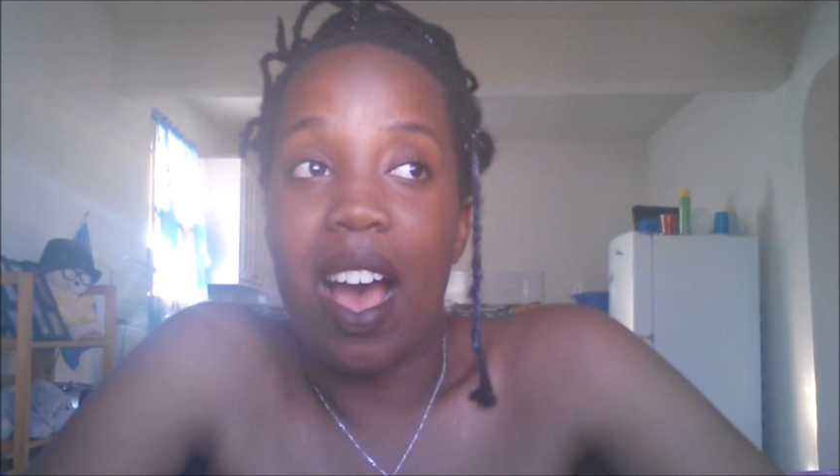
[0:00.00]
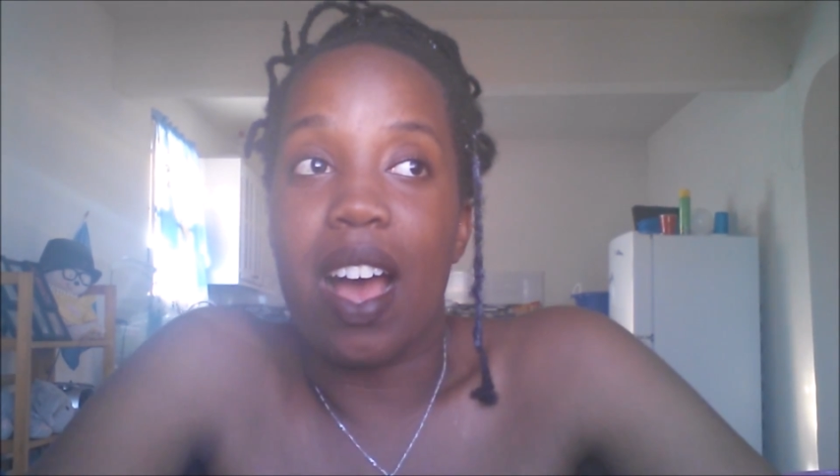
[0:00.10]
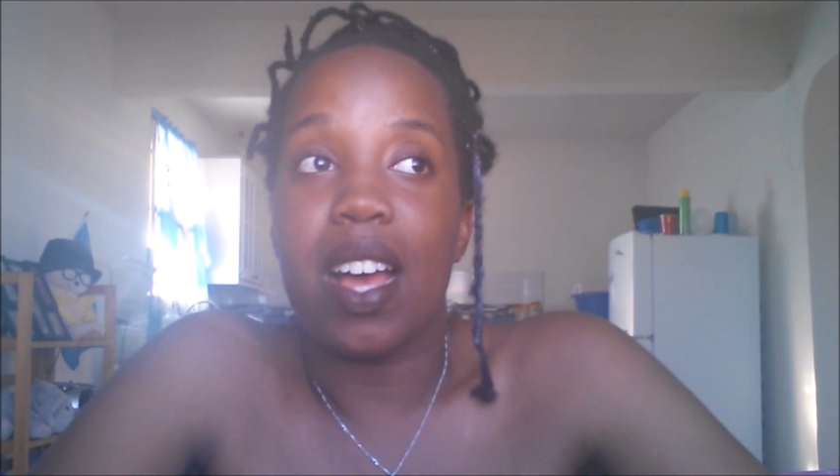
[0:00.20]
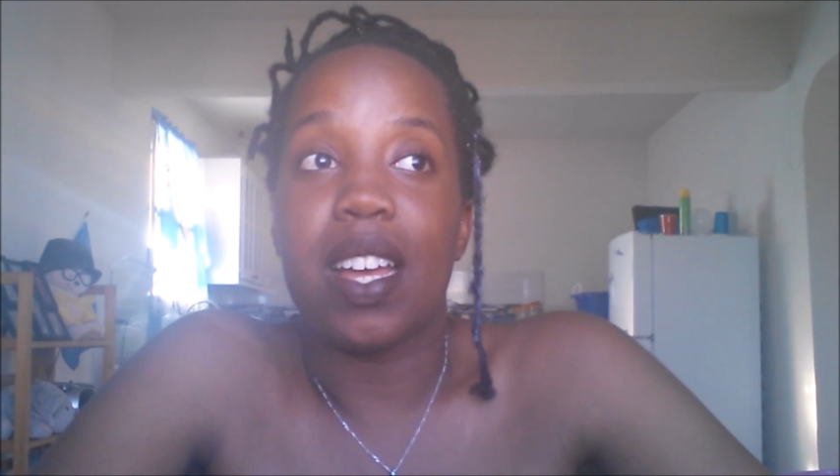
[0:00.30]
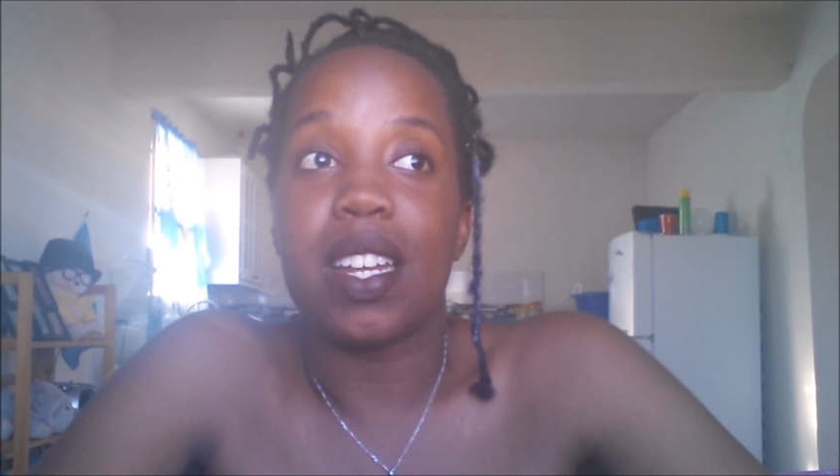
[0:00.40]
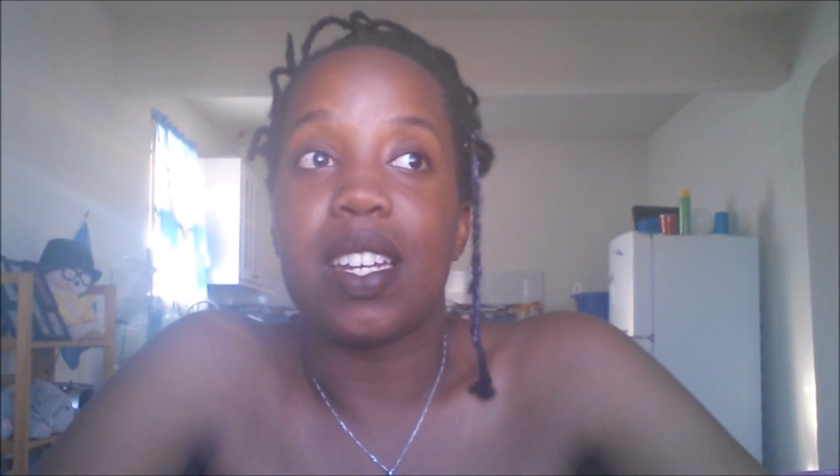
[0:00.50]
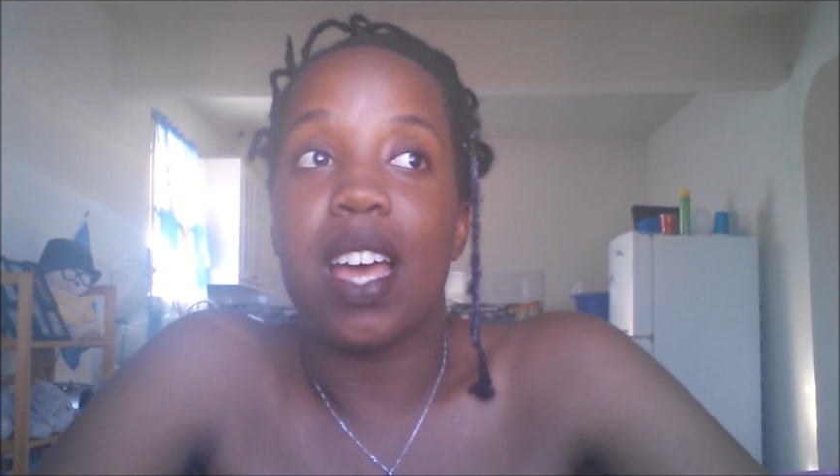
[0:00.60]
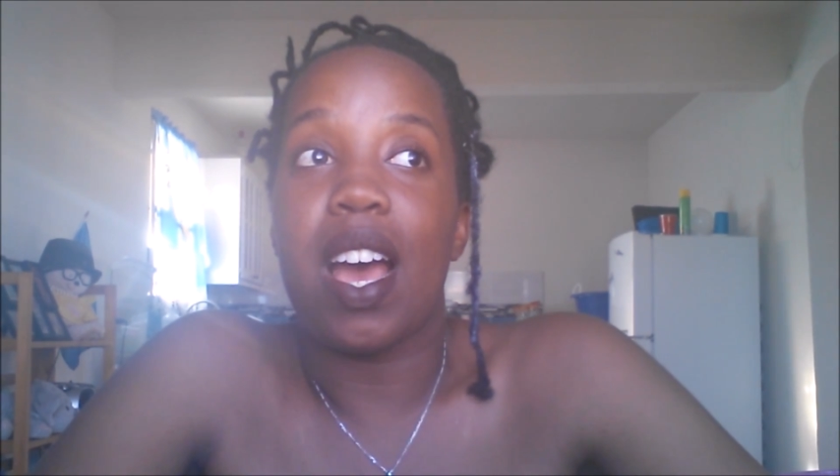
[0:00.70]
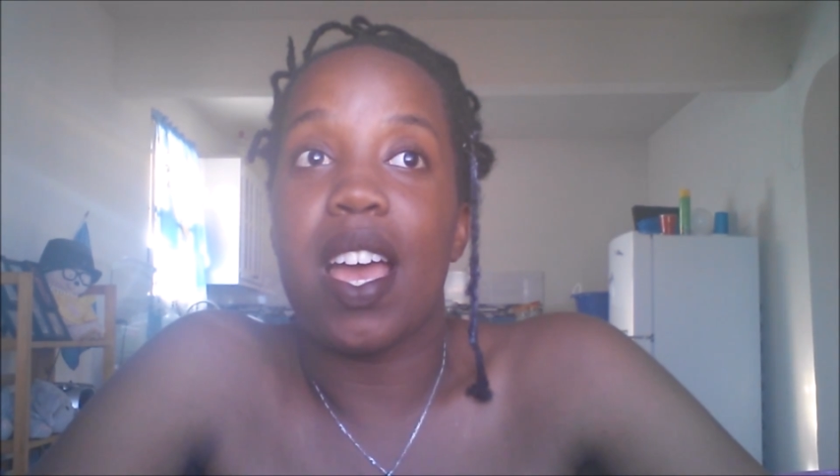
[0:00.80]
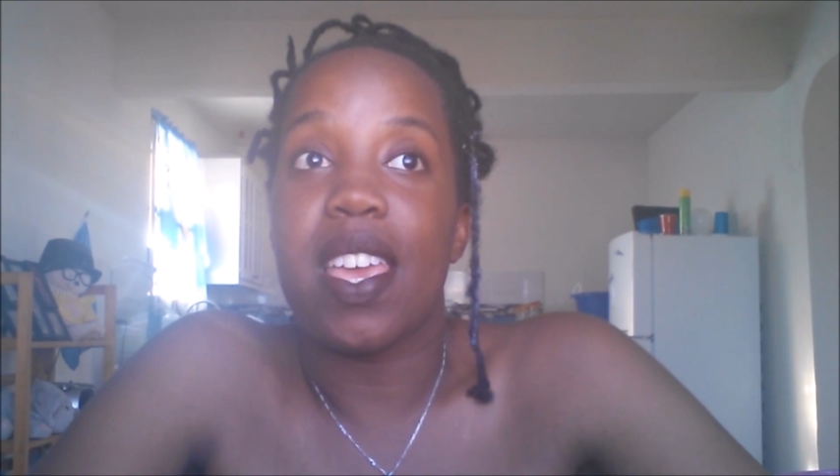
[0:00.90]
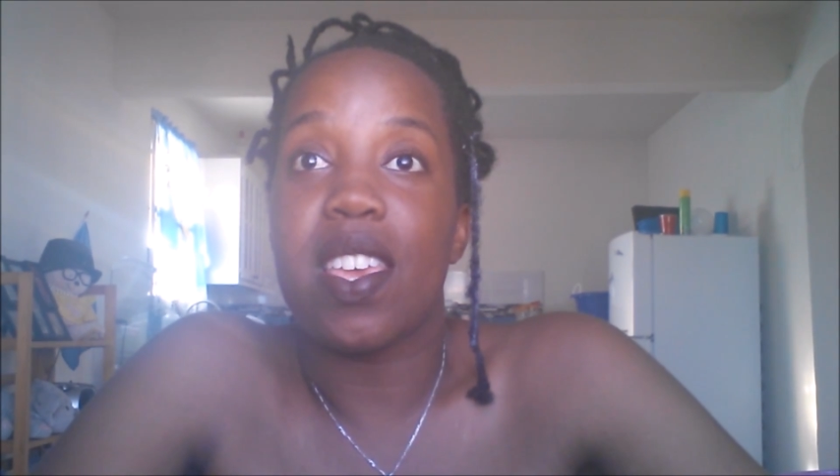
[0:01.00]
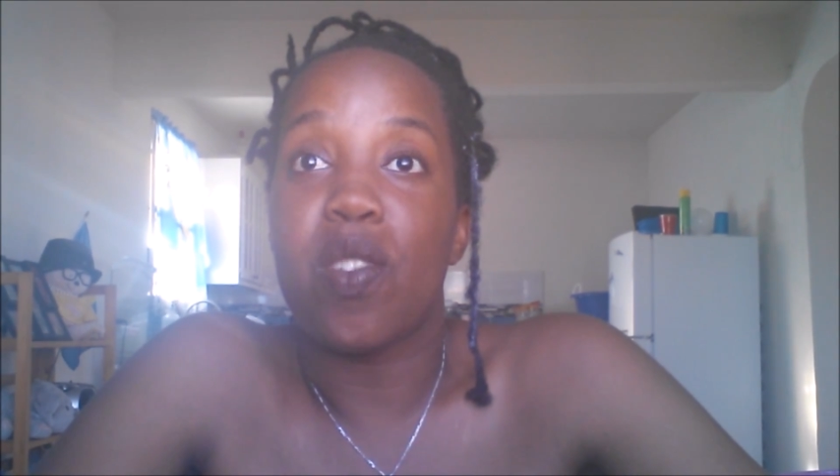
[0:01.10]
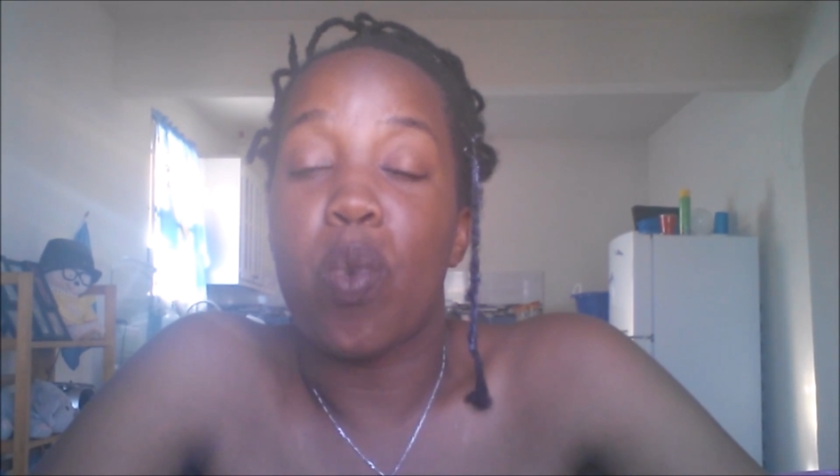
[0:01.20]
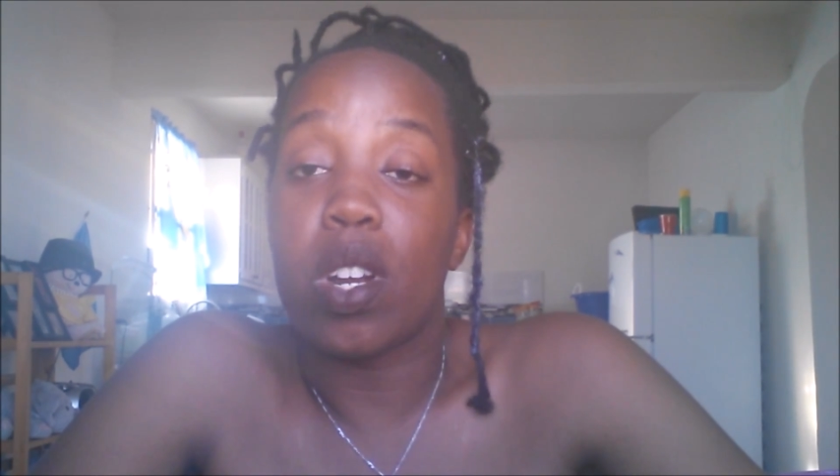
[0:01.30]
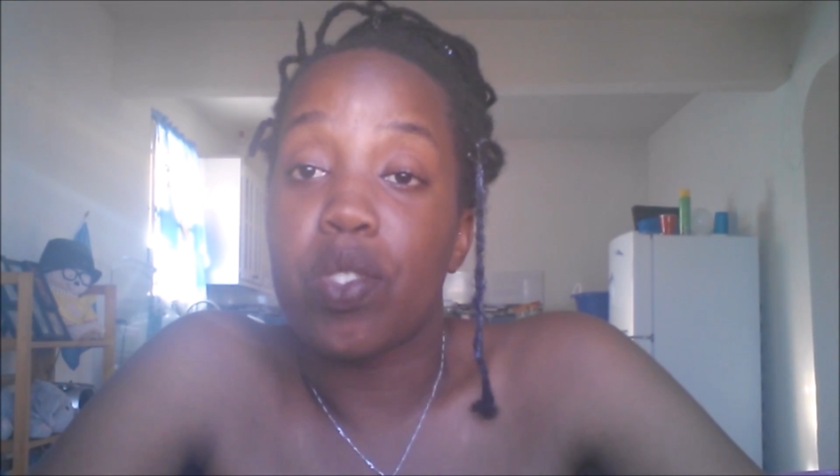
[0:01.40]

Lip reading: and I want